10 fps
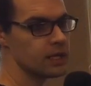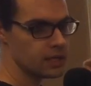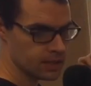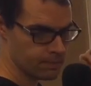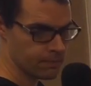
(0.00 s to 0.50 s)

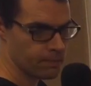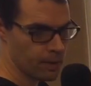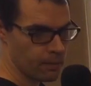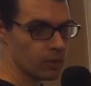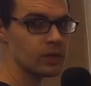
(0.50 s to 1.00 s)
Just
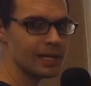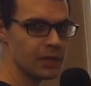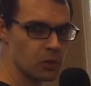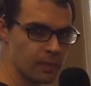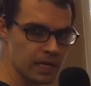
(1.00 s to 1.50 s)
pinpoint the
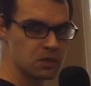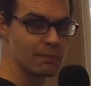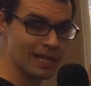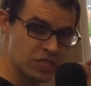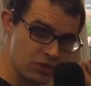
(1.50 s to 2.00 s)
little bits,
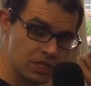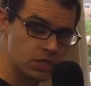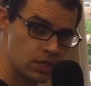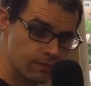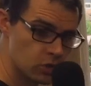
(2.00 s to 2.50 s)
master
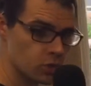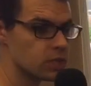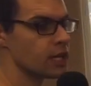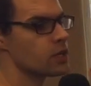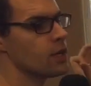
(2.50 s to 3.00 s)
each individual
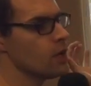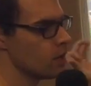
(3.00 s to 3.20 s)
section,